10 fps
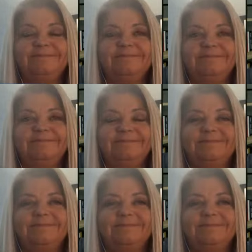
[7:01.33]

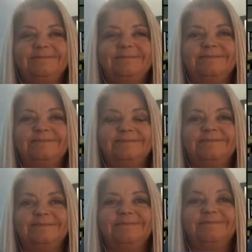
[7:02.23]

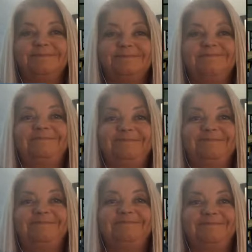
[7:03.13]

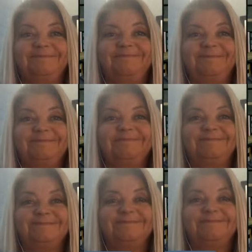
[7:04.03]

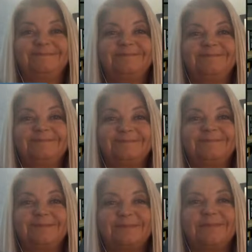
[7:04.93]

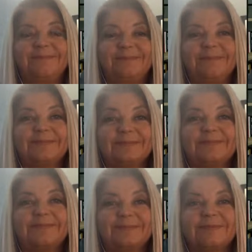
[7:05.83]

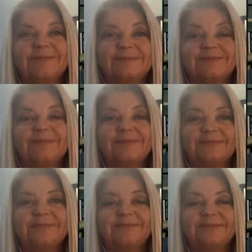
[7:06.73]

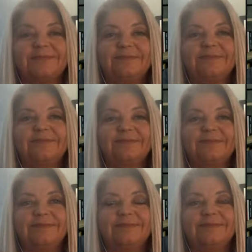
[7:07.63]

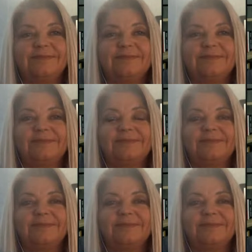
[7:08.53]
The person shown says nothing.